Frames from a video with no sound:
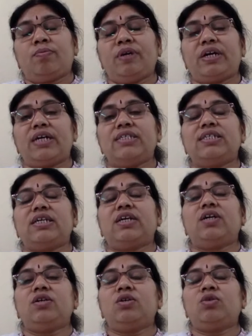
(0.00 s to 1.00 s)
we can
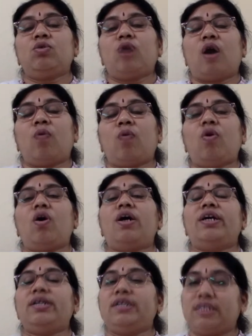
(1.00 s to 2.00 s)
say to
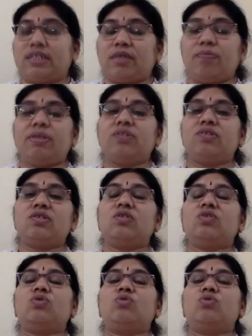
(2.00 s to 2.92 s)
avoid disturbances,